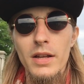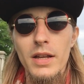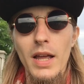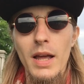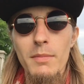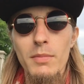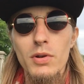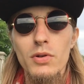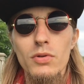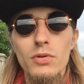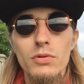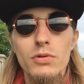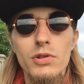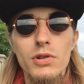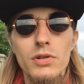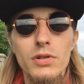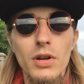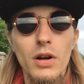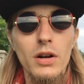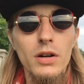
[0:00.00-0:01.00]

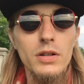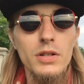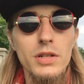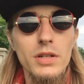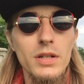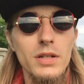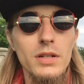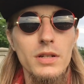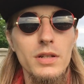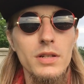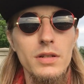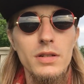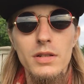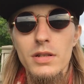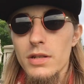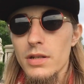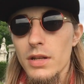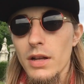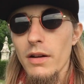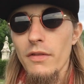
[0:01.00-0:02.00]
chemicals or toxic
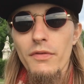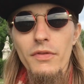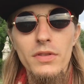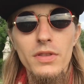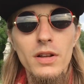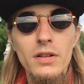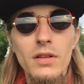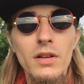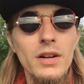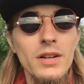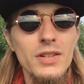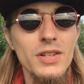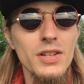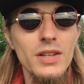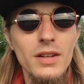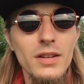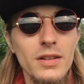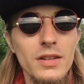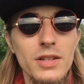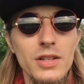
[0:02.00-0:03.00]
stuff in their lungs,
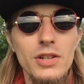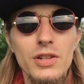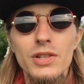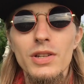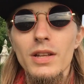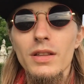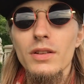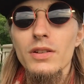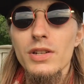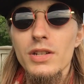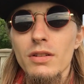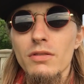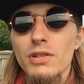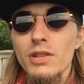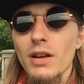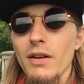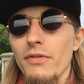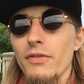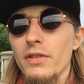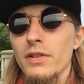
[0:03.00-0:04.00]
and it's just, like, they're still
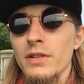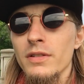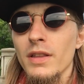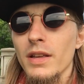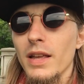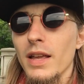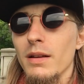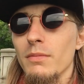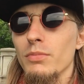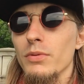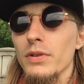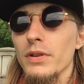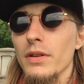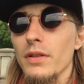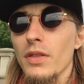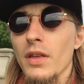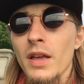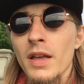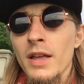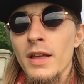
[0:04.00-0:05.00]
suffering, they can't
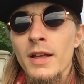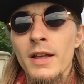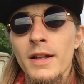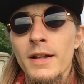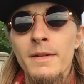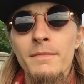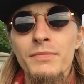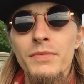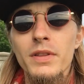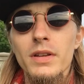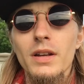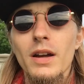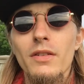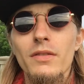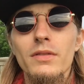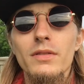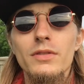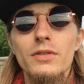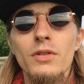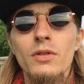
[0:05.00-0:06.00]
breathe. The
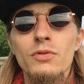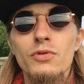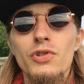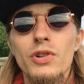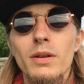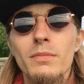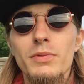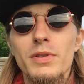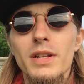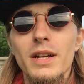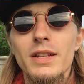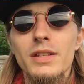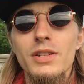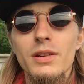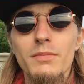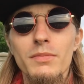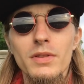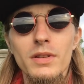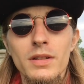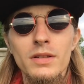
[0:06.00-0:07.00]
gov- you know, Trump signed
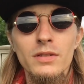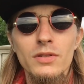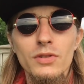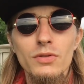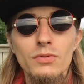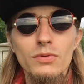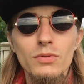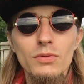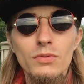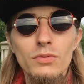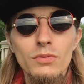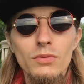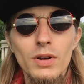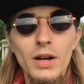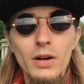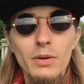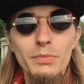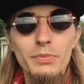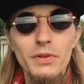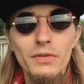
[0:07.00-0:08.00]
something to
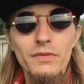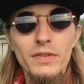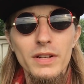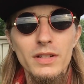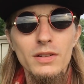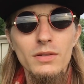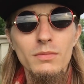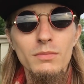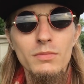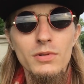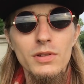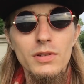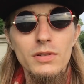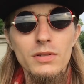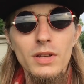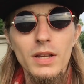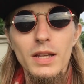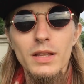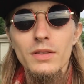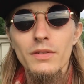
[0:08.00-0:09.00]
help the
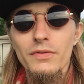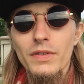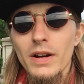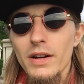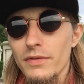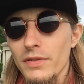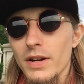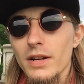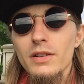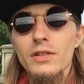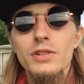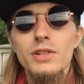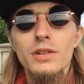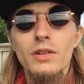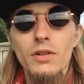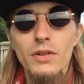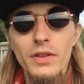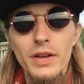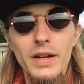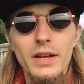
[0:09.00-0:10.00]
victims and the firefighters
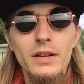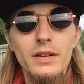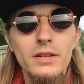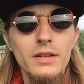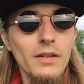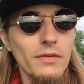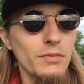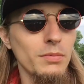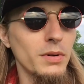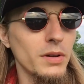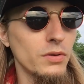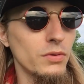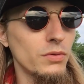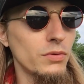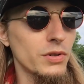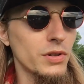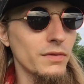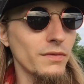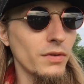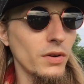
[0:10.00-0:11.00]
and all that and everybody who
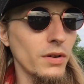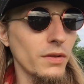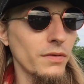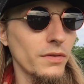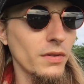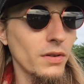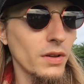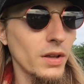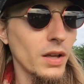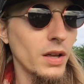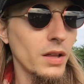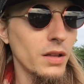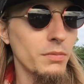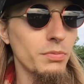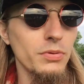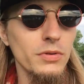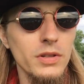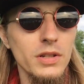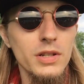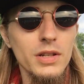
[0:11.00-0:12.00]
was involved,
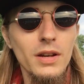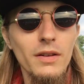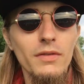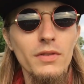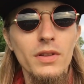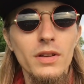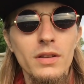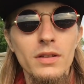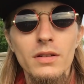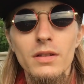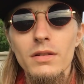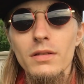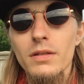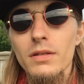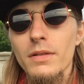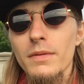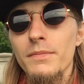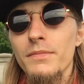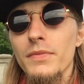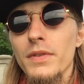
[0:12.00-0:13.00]
police and everything
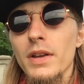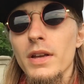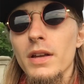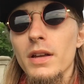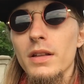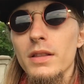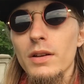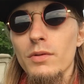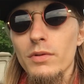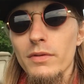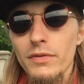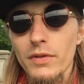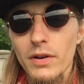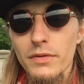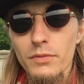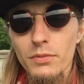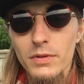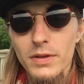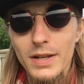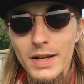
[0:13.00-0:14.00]
uh, that were
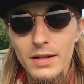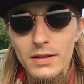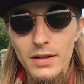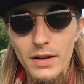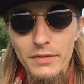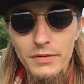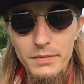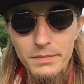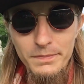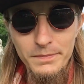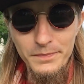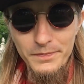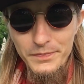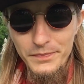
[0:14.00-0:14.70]
involved with nine eleven,